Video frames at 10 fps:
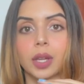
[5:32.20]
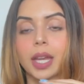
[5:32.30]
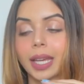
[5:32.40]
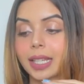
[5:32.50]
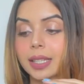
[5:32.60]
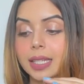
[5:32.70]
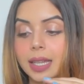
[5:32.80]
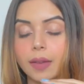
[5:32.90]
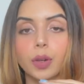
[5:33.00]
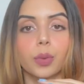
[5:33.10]
It's never
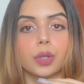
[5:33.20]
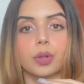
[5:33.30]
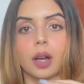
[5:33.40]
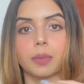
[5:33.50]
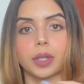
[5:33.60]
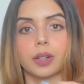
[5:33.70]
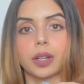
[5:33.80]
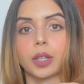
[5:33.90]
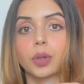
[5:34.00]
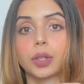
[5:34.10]
going to come here, and you're
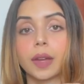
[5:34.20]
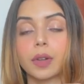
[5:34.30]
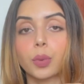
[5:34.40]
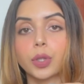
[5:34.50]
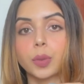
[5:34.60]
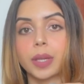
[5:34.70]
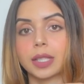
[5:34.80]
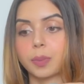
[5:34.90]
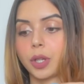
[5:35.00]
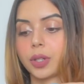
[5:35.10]
never going to
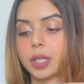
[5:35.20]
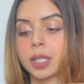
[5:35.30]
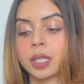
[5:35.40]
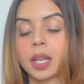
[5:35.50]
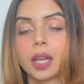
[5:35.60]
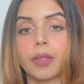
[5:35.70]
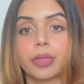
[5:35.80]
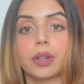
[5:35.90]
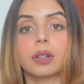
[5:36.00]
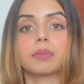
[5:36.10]
experience
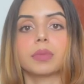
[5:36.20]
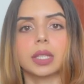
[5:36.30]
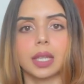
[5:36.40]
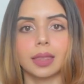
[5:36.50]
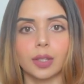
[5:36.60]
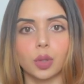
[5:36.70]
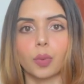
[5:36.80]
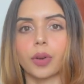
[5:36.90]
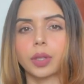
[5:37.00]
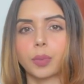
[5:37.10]
the skin that you want,
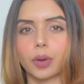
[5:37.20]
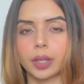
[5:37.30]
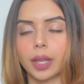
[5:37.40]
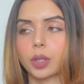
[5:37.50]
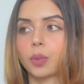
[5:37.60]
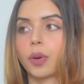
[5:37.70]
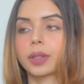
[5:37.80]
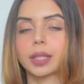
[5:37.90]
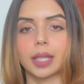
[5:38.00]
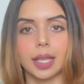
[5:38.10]
the body that you want, the
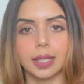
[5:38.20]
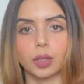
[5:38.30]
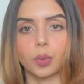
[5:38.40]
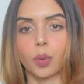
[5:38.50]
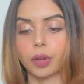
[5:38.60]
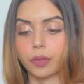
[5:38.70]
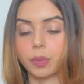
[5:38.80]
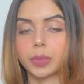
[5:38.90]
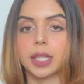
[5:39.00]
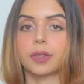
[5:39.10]
things that you want from
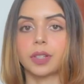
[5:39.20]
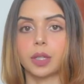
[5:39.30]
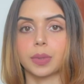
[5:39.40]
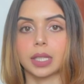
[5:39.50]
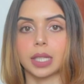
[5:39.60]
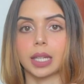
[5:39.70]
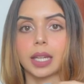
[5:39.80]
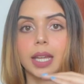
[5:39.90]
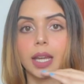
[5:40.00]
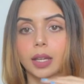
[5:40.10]
this frequency,
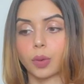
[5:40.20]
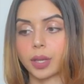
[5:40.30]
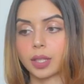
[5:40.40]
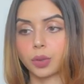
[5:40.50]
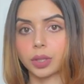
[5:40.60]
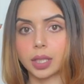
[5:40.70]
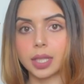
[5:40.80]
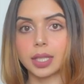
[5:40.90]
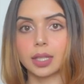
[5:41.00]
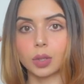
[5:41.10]
okay? So this
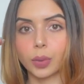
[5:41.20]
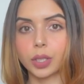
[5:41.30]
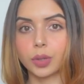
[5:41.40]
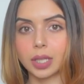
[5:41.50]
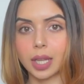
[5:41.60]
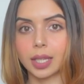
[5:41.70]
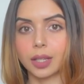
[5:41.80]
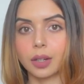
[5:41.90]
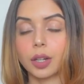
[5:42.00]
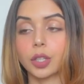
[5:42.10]
is going to stay here.
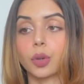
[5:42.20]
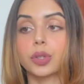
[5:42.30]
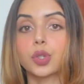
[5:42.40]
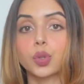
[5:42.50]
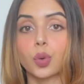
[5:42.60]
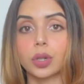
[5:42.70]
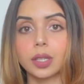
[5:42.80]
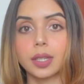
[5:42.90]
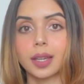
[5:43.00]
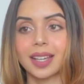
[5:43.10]
Your source
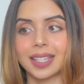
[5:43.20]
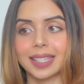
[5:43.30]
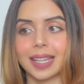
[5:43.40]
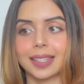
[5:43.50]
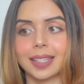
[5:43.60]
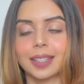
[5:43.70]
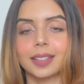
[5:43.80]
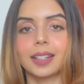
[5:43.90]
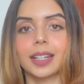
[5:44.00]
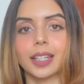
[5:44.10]
stays here.
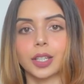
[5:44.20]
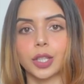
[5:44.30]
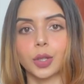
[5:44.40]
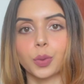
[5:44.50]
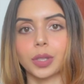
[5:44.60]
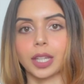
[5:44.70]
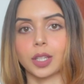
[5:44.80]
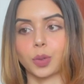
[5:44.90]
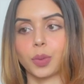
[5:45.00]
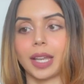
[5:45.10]
You need to
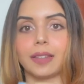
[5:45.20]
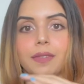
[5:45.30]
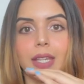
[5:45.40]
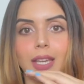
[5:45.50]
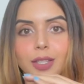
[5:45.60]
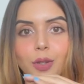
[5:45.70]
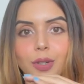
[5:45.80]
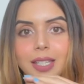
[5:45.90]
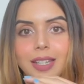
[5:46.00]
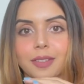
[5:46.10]
alleviate
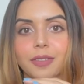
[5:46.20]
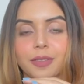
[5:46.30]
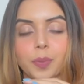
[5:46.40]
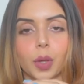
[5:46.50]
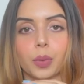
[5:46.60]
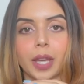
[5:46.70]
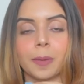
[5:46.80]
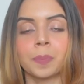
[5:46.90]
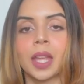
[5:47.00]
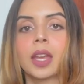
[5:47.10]
yourself, okay?
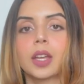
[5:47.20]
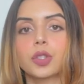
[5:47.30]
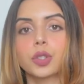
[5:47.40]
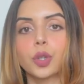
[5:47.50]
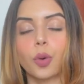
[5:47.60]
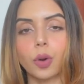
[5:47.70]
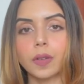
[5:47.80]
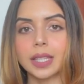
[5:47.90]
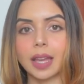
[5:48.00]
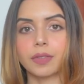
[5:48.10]
So you always
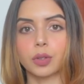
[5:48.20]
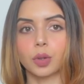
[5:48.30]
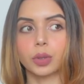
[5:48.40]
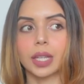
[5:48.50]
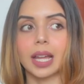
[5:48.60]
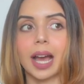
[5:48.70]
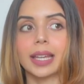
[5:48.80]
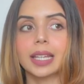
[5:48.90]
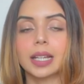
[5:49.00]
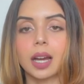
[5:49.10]
have to know that I
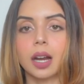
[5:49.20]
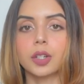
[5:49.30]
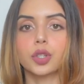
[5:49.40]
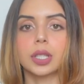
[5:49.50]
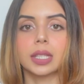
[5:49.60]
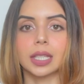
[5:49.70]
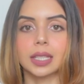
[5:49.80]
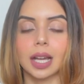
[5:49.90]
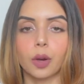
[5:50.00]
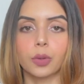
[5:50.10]
can't just sit
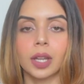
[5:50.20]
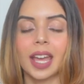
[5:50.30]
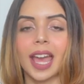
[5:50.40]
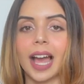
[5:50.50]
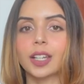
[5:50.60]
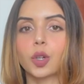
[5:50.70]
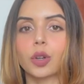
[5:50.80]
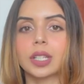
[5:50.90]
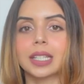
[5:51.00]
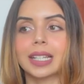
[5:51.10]
down and
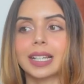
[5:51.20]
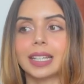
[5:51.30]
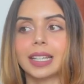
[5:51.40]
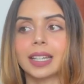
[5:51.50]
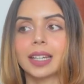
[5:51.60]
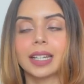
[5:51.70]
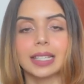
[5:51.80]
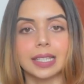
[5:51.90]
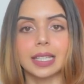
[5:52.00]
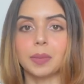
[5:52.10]
constantly
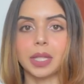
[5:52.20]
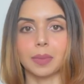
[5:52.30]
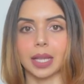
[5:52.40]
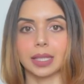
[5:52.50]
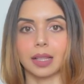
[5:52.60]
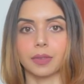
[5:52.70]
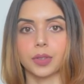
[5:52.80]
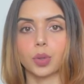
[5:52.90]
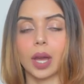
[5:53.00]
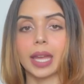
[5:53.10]
demean myself. So
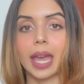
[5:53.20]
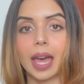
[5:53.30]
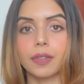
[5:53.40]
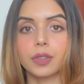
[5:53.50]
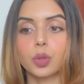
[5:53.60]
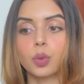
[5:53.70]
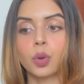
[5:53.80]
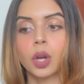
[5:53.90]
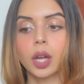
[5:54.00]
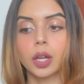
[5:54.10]
I have to
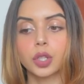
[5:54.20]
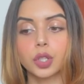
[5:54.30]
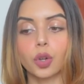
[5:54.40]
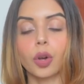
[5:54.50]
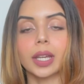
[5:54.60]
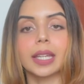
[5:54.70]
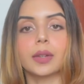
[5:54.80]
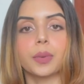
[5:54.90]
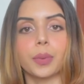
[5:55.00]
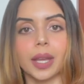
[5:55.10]
talk in a
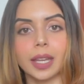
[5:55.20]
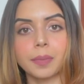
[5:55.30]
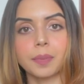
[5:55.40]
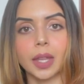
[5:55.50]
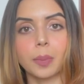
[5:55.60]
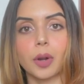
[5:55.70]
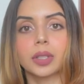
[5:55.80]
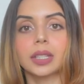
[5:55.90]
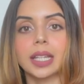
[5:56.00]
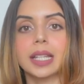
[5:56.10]
way about the
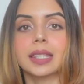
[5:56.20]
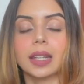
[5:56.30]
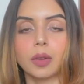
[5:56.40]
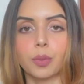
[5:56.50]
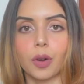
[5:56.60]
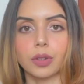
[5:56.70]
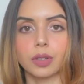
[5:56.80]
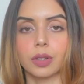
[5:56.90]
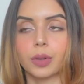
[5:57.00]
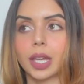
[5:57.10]
things that I want,
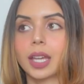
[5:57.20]
okay?